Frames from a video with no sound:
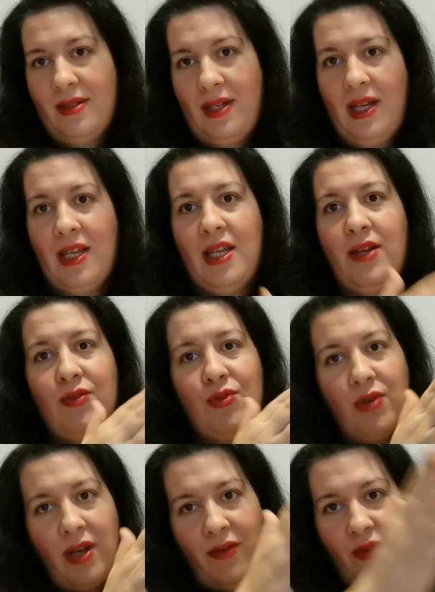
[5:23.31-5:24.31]
and give
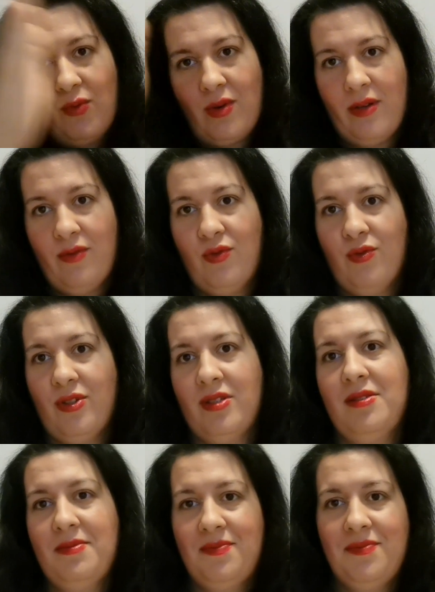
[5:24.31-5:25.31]
to everyone food.